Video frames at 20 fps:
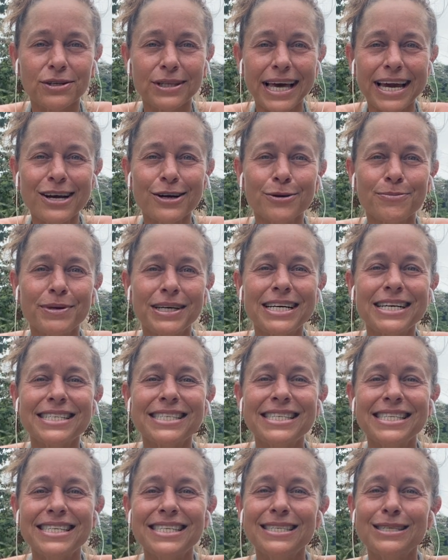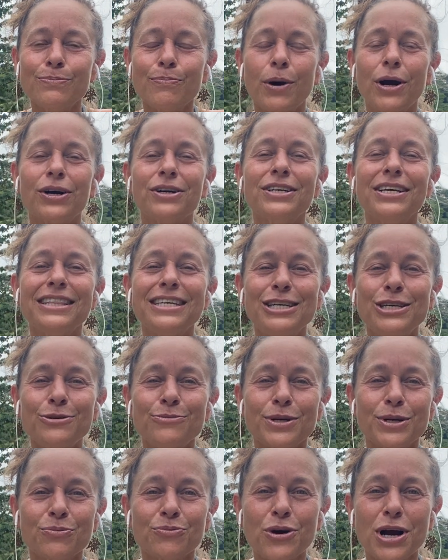layer, because this is part of the
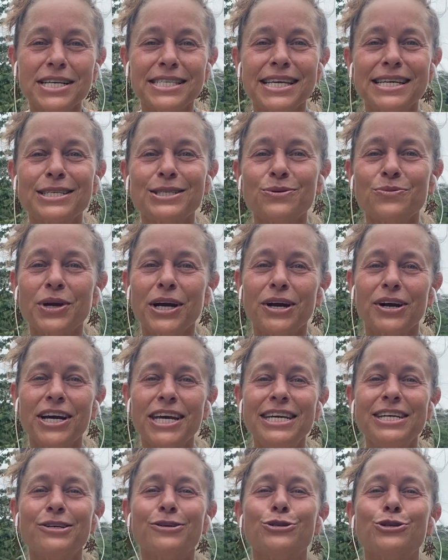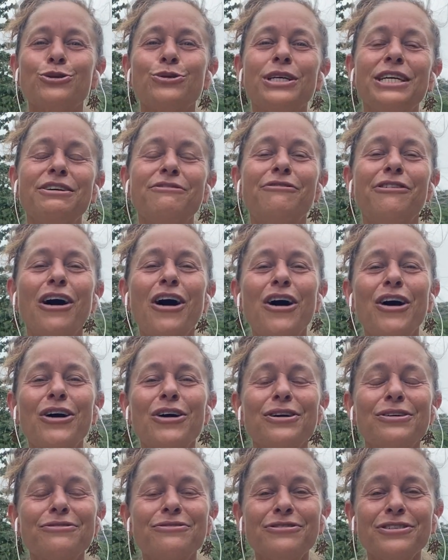human process. We are here to
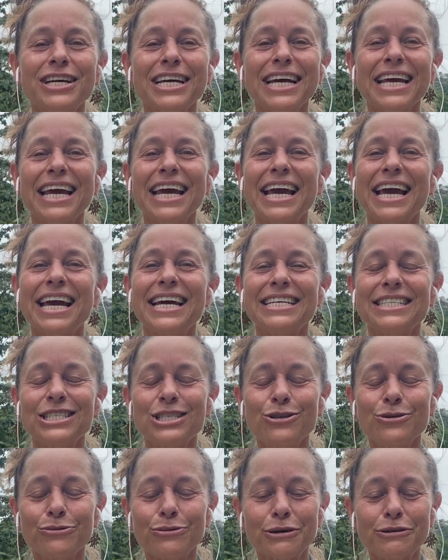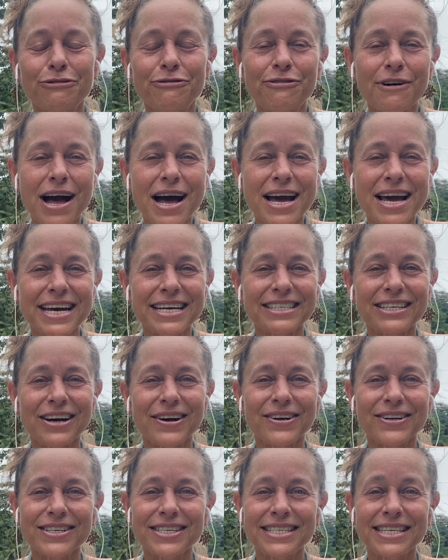evolve and to refine
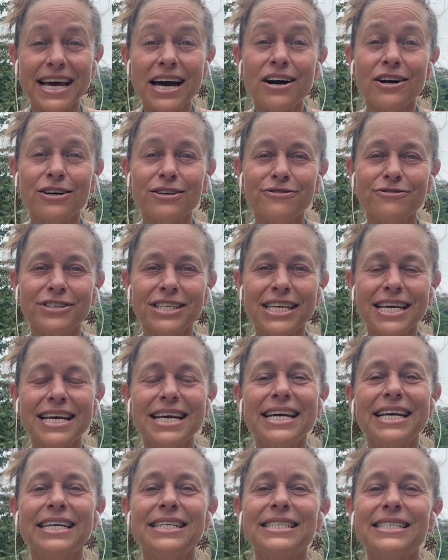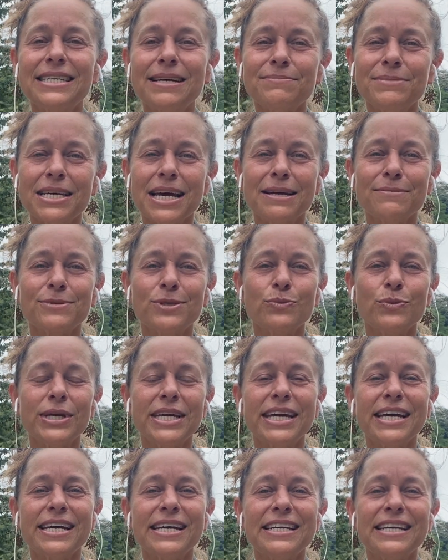ourselves. And sometimes we
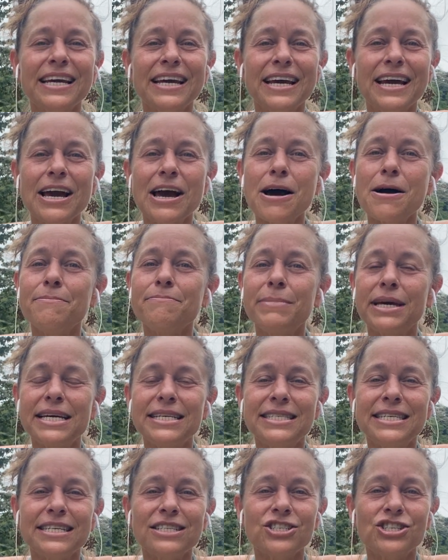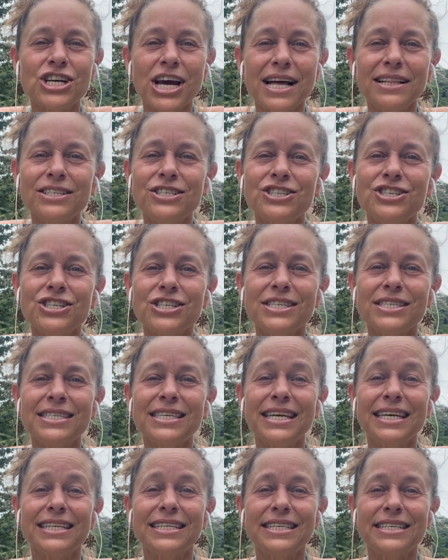get amazing challenges
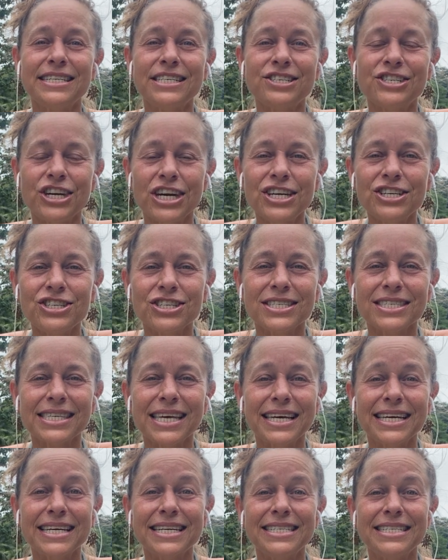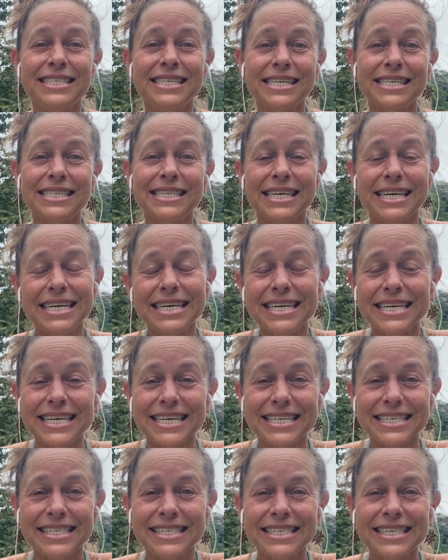and initiations like a
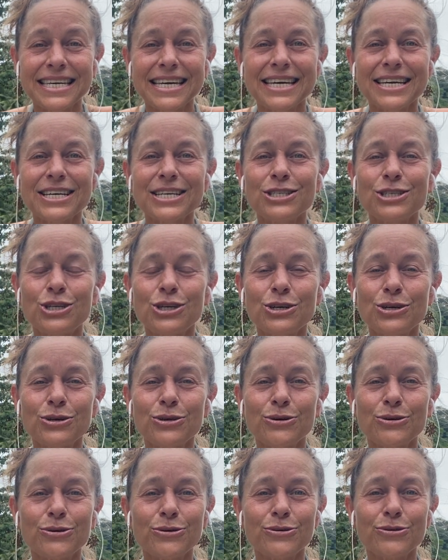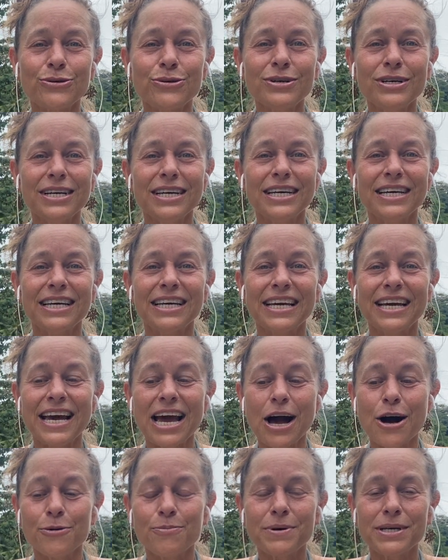dis-ease to
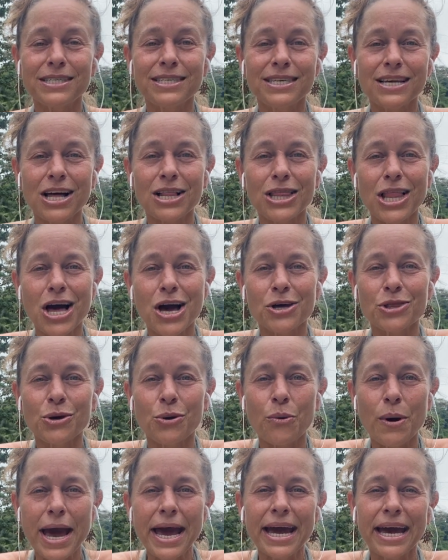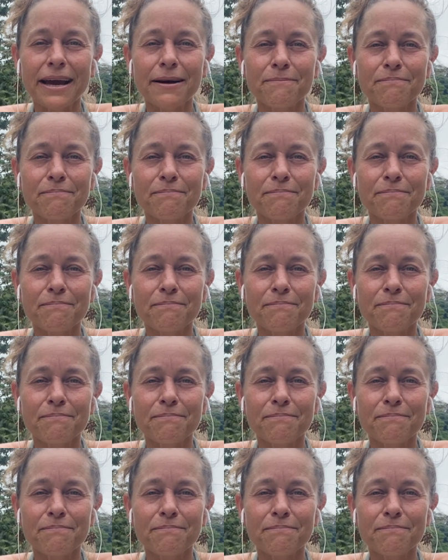help us along the way.